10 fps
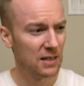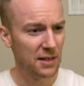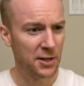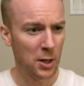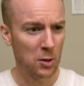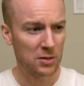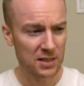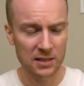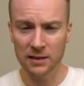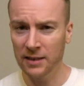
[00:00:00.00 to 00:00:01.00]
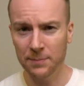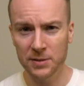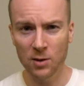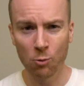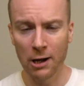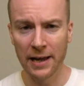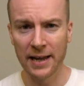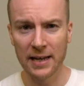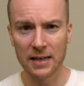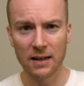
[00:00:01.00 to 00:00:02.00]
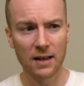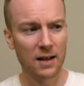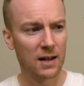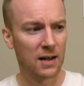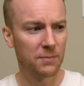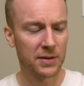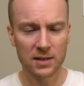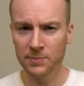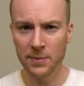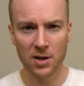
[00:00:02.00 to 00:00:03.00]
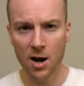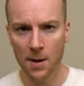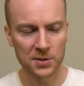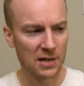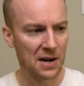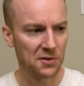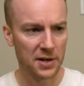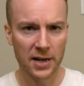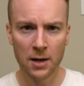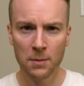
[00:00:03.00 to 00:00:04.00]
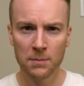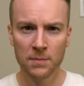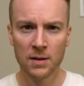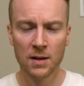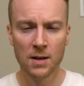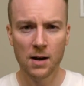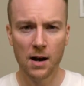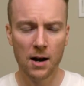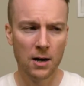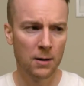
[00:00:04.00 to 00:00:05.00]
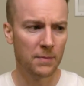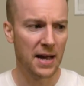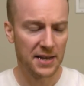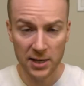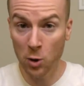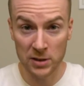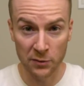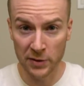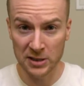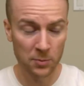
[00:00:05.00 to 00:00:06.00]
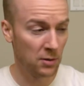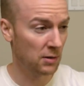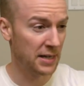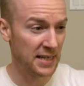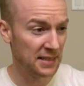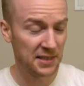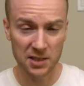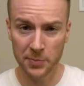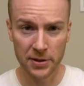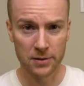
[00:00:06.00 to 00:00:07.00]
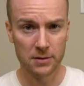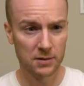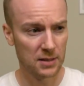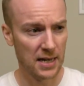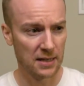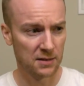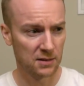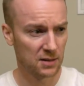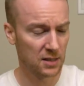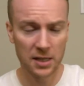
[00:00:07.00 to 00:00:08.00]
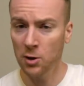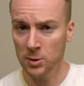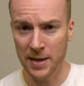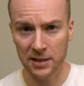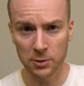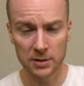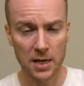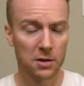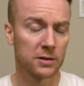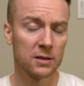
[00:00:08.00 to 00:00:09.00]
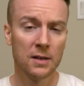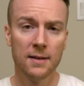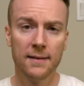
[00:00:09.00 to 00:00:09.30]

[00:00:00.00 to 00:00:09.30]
you know, slips away because maybe cops are after him. And he goes invisible and he disappears and he goes back to his house.